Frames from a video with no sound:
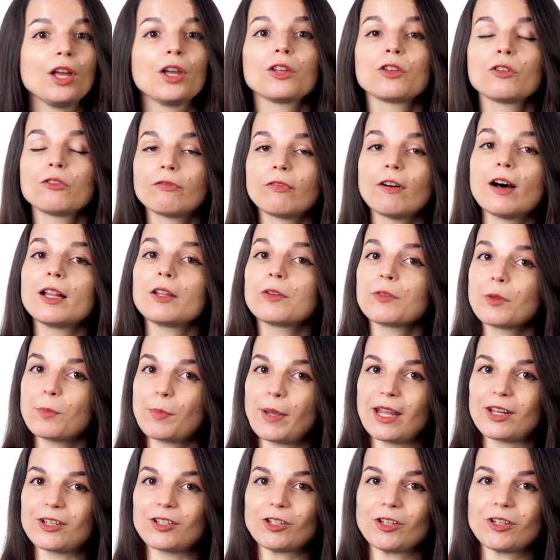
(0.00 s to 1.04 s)
You follow the
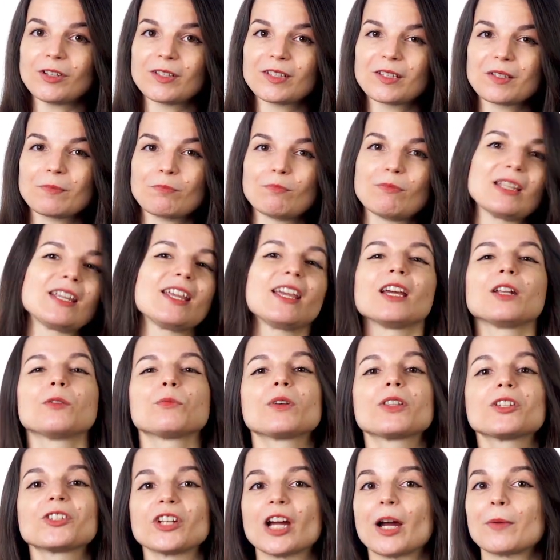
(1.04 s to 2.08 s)
pages. Begin
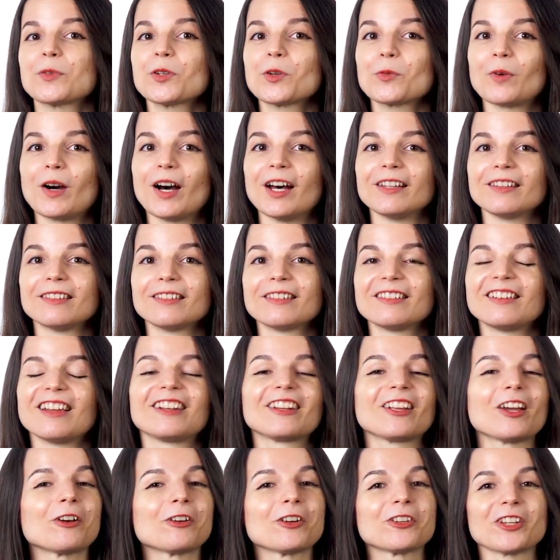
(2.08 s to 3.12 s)
with chapter 1,
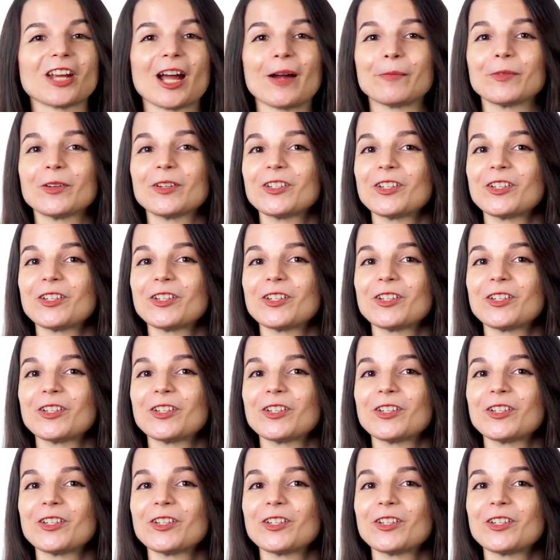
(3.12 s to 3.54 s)
then go to chapter